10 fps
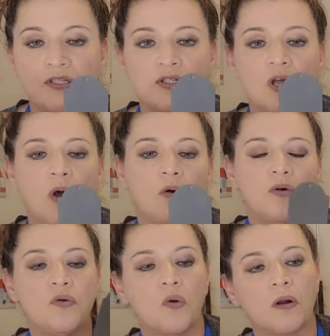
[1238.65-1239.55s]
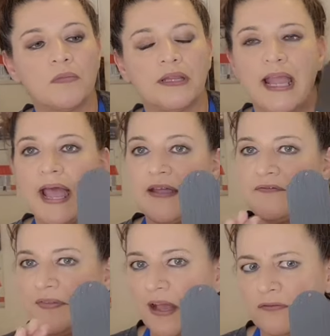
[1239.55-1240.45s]
So normally I
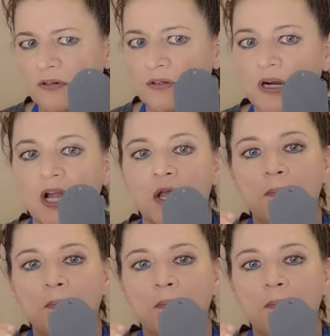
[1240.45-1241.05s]
have never